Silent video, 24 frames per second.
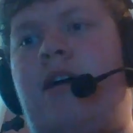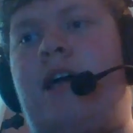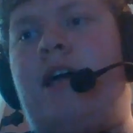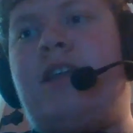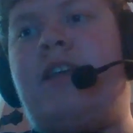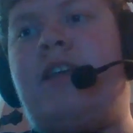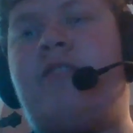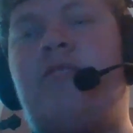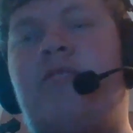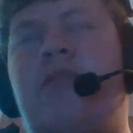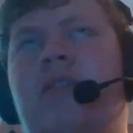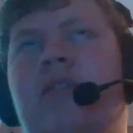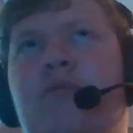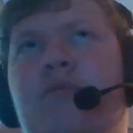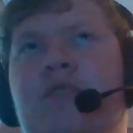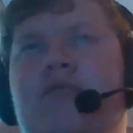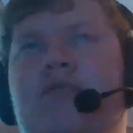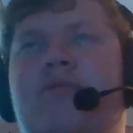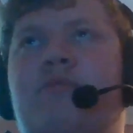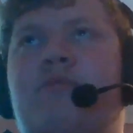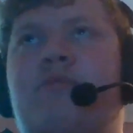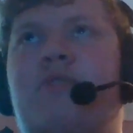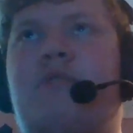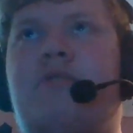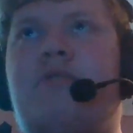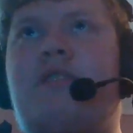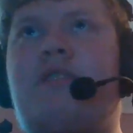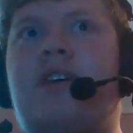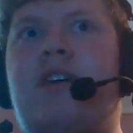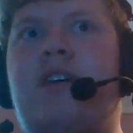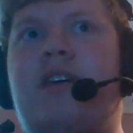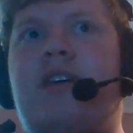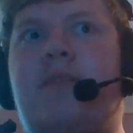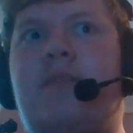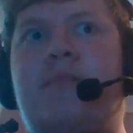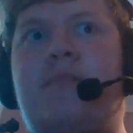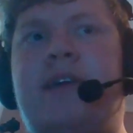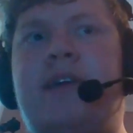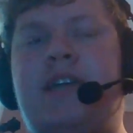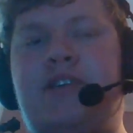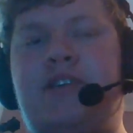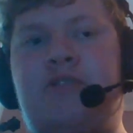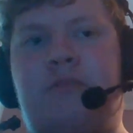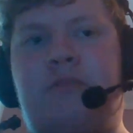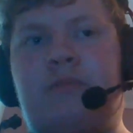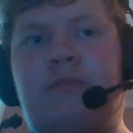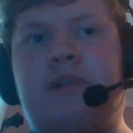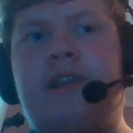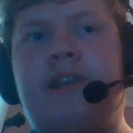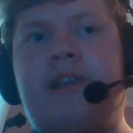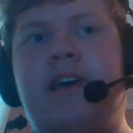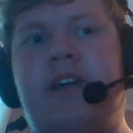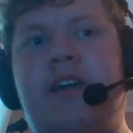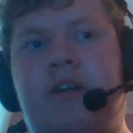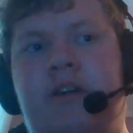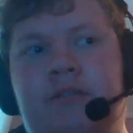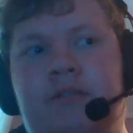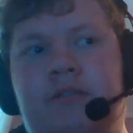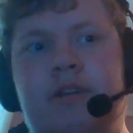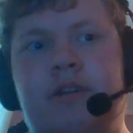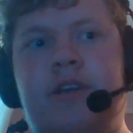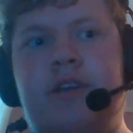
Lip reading: this one was one of the major player